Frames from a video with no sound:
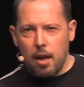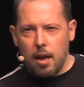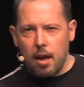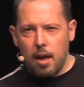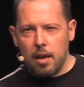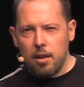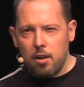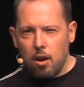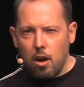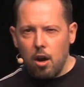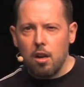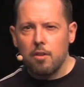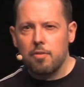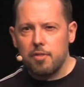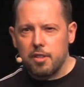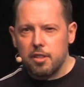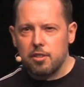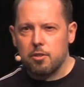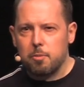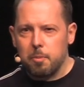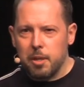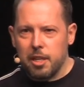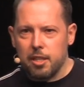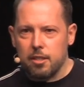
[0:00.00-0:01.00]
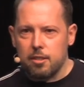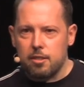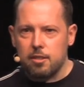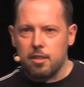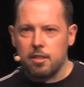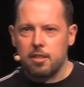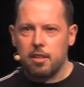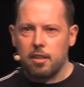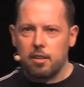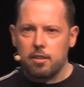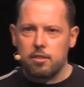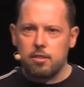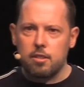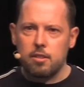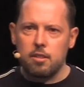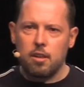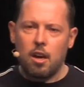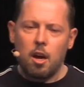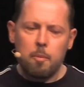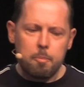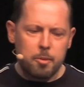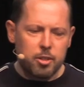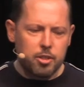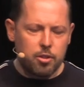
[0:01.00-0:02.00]
And all of this means that there is an
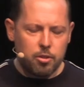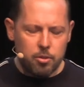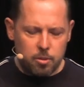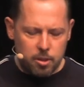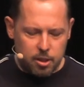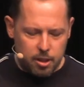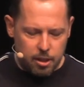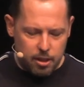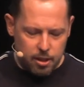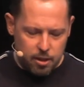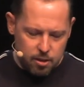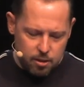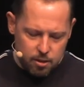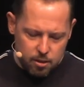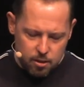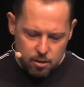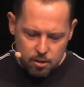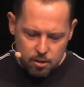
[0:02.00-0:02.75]
opportunity